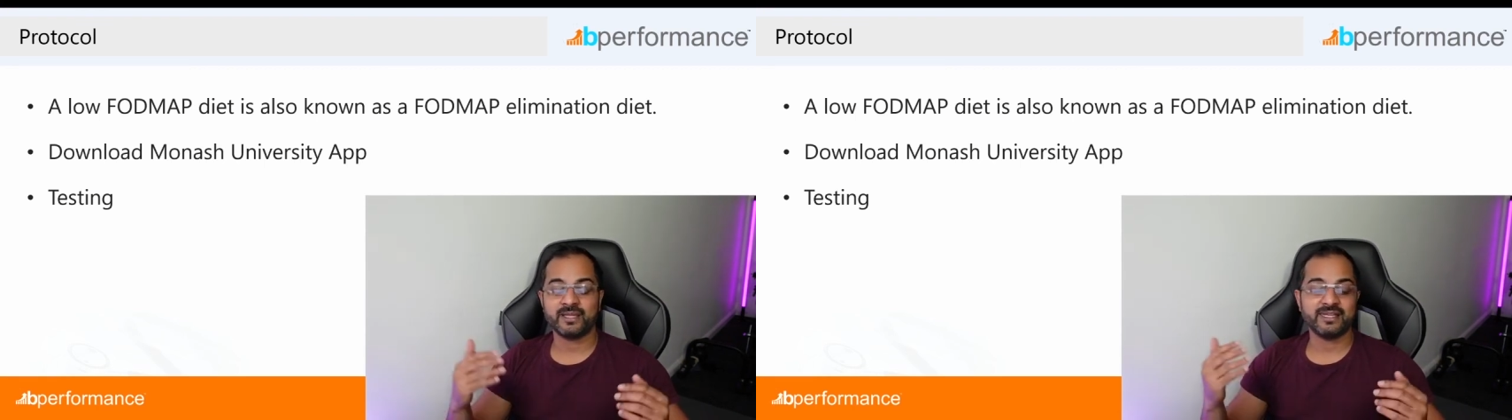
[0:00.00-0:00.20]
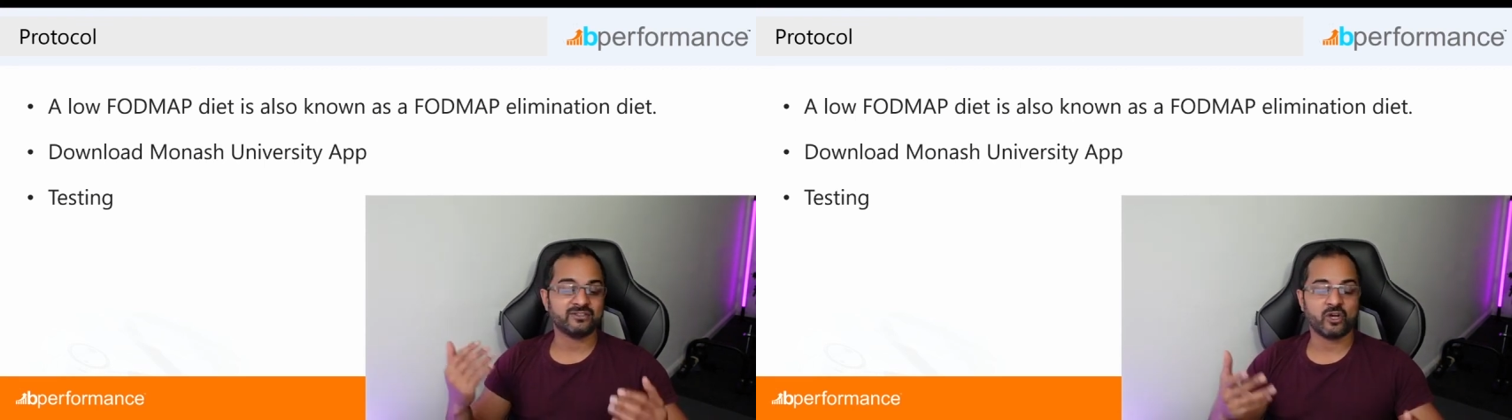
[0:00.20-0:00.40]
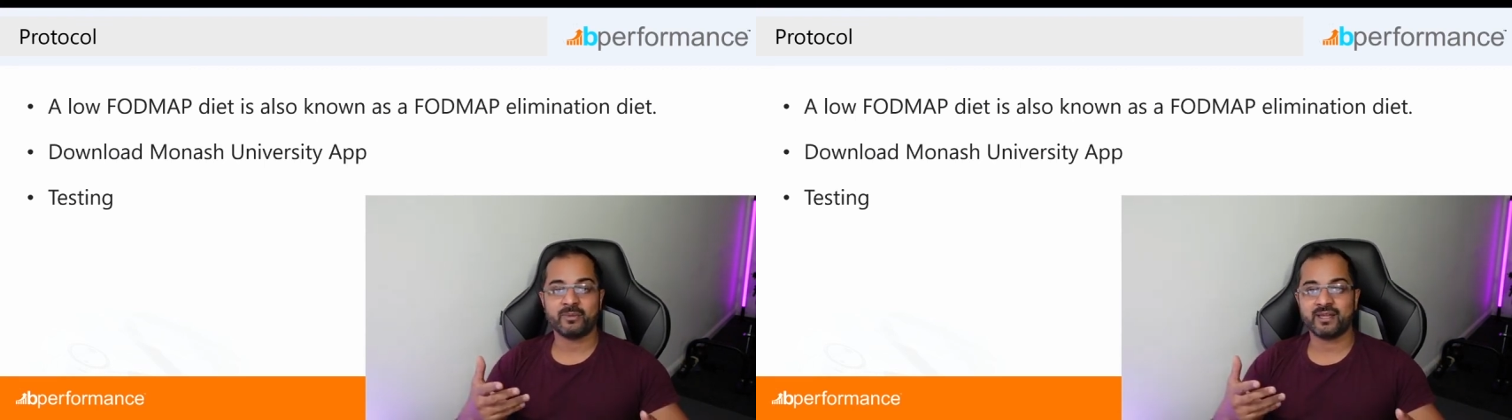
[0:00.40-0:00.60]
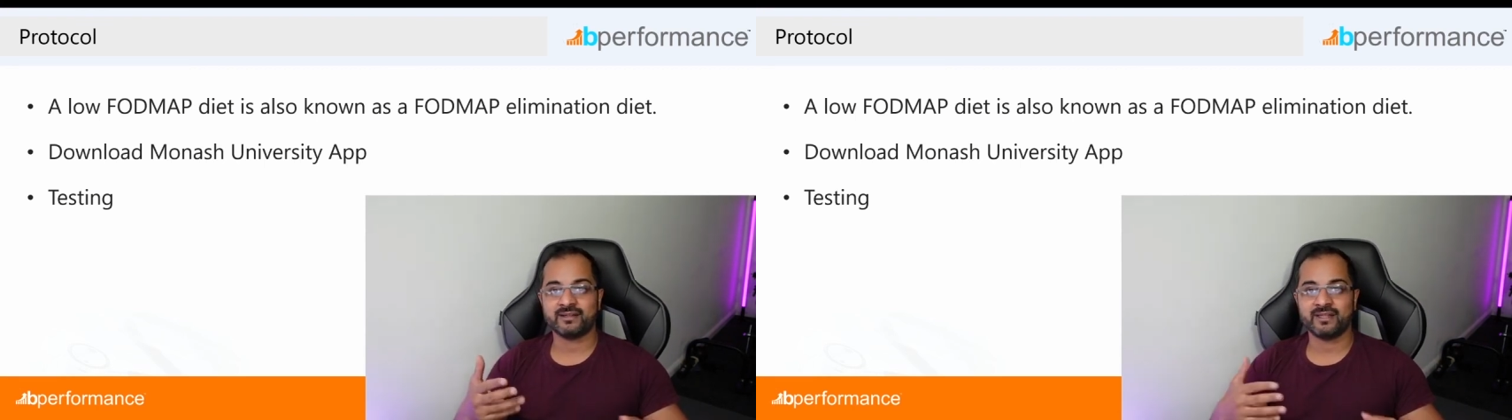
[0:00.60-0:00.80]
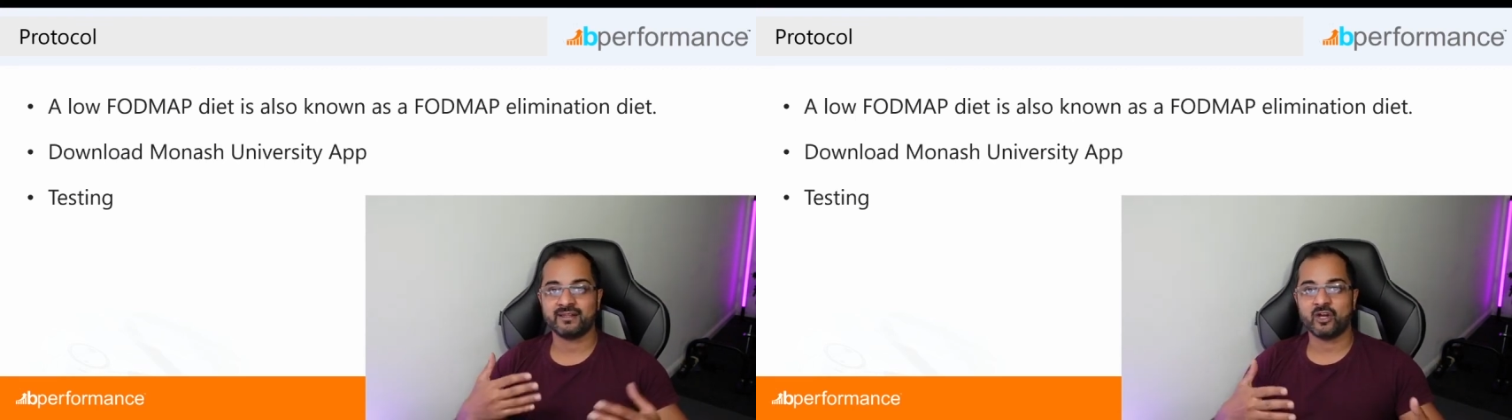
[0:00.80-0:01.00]
Please
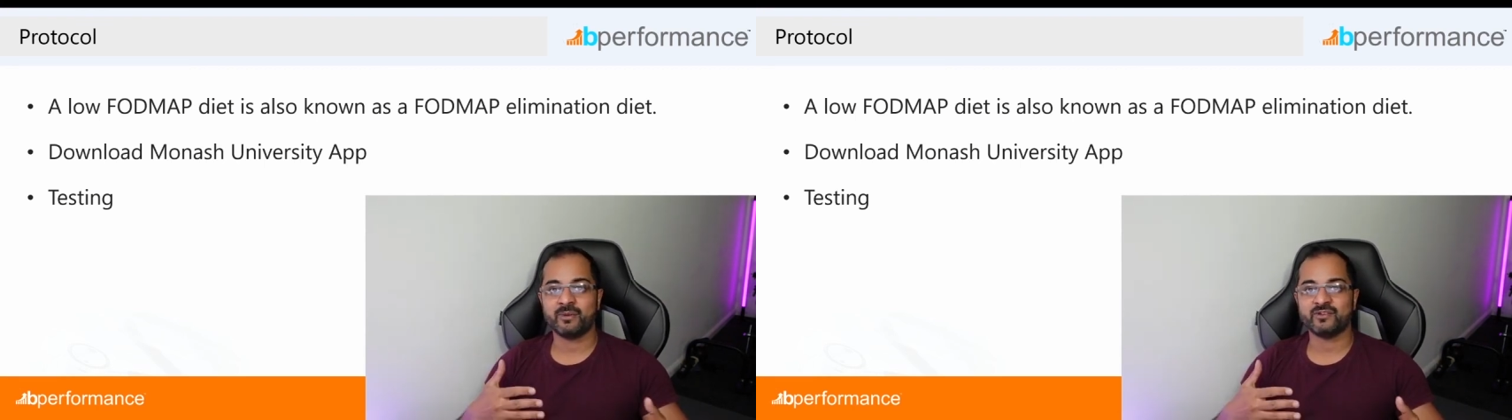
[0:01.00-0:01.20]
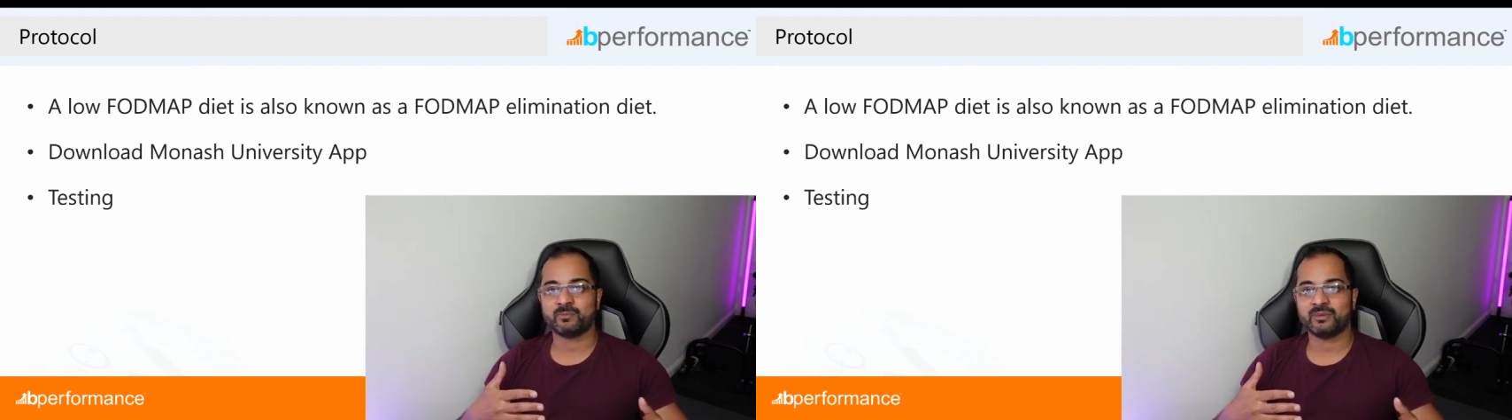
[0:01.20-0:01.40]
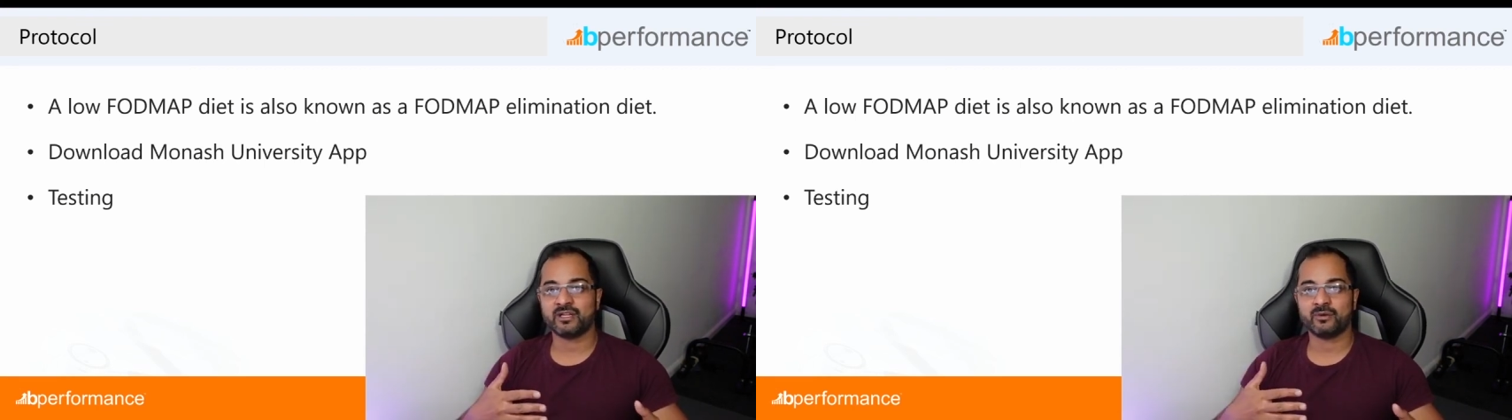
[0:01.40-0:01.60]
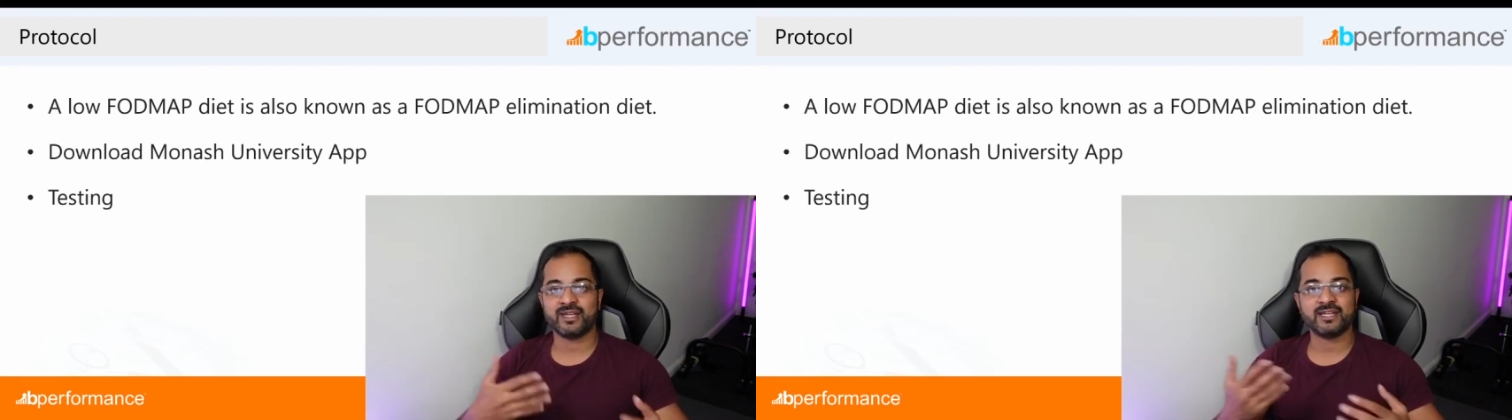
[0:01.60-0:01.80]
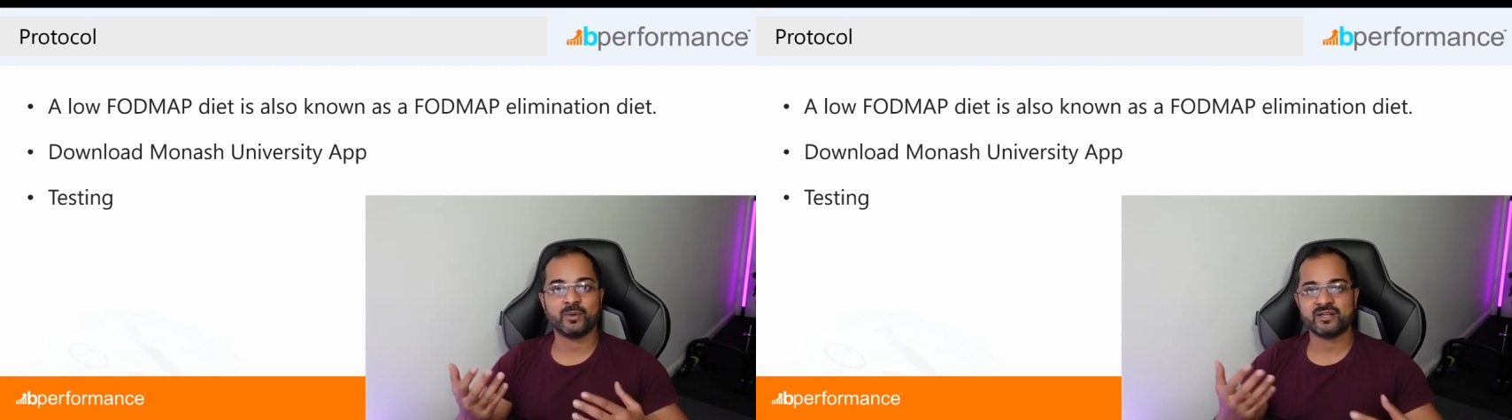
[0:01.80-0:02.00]
comment in the comments below on
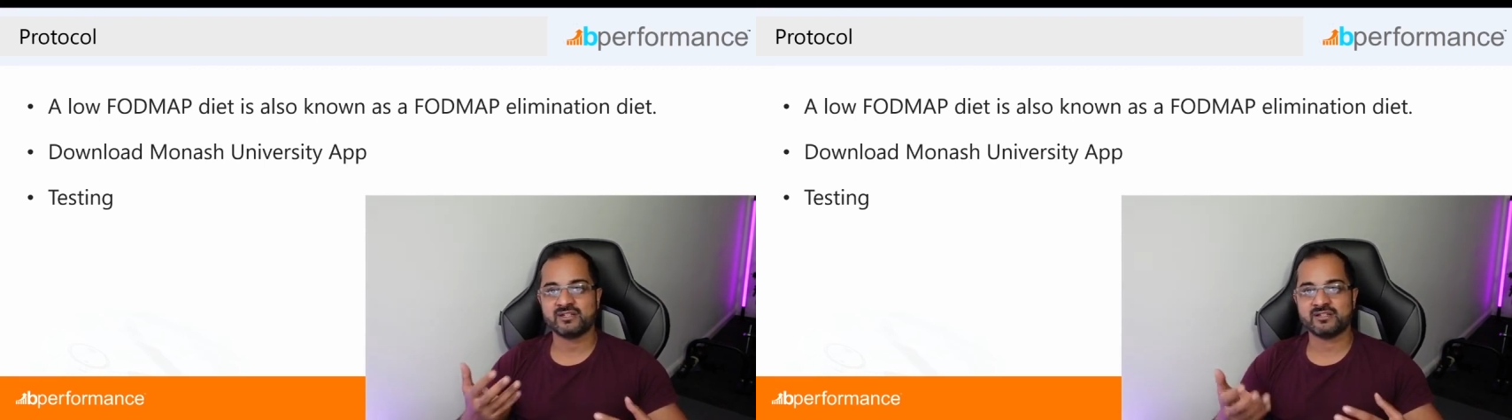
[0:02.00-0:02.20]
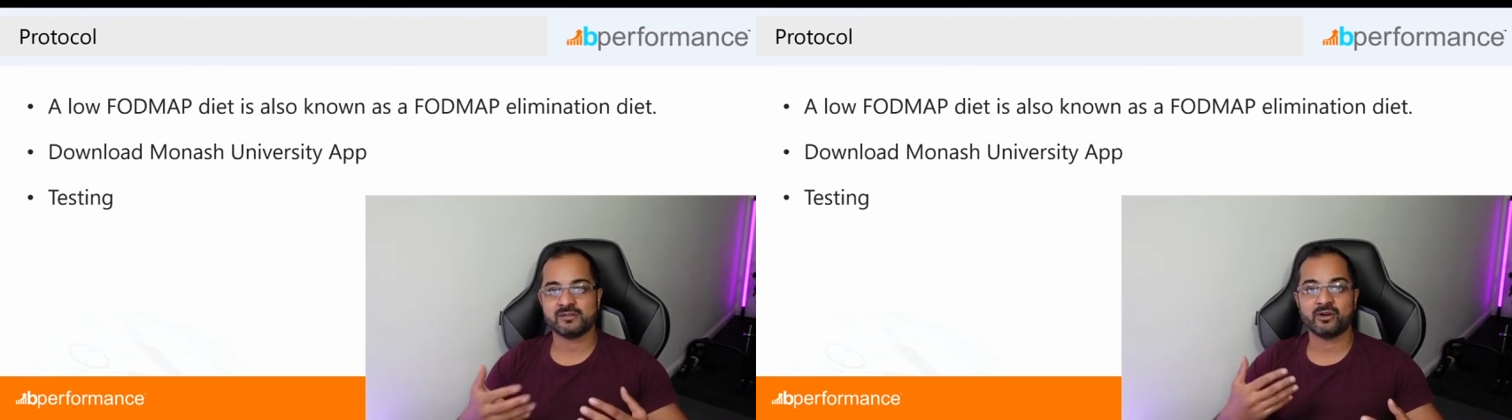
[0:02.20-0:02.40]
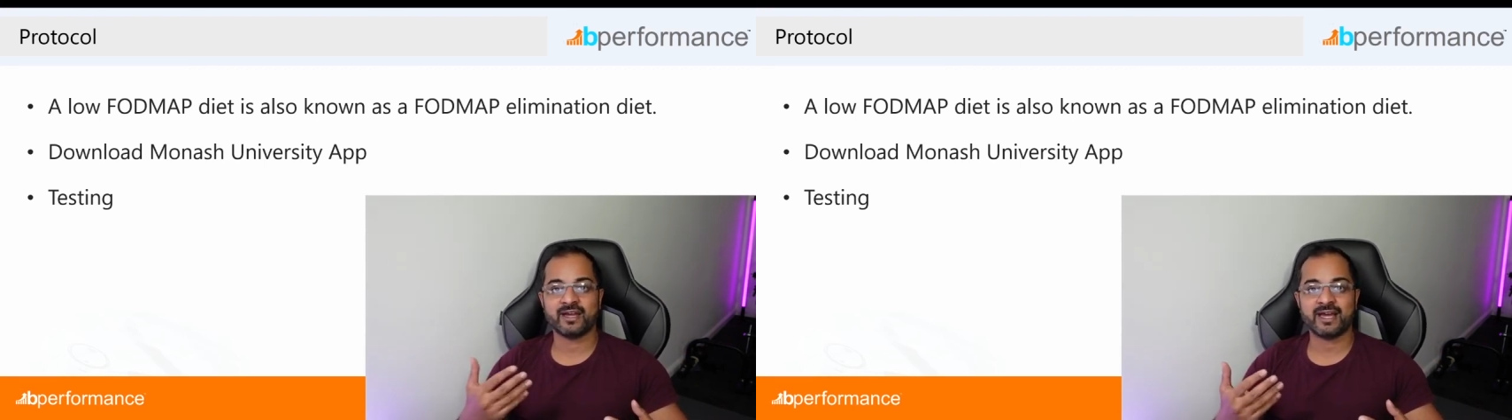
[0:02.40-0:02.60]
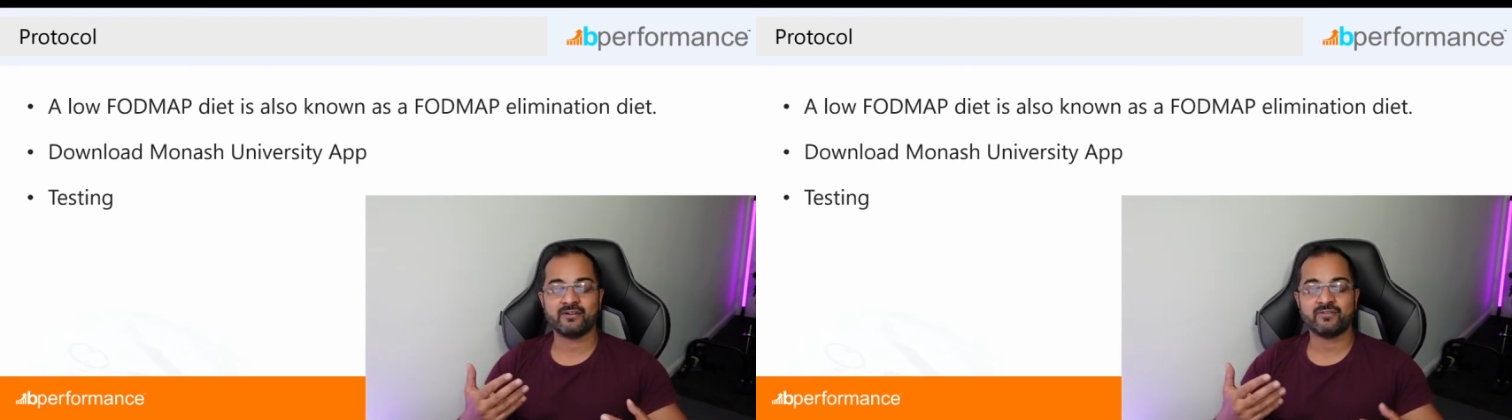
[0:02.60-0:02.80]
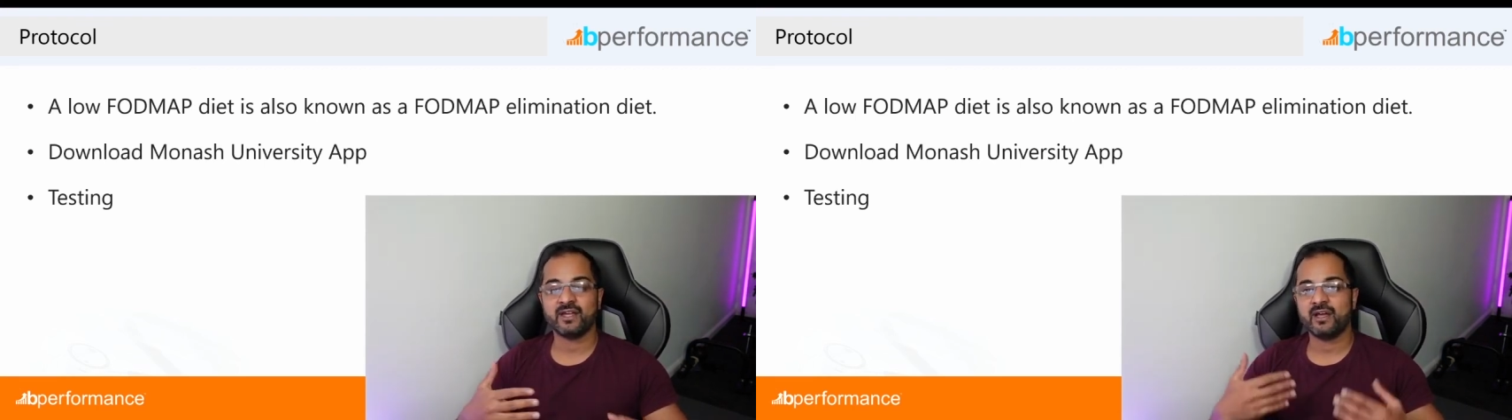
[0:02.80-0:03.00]
any questions you might
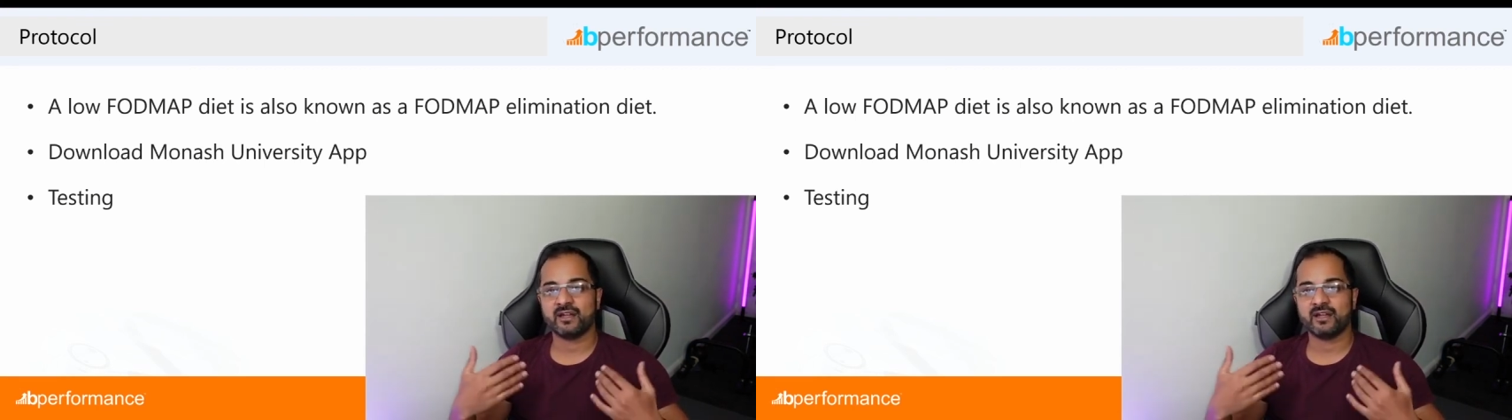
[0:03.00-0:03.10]
have,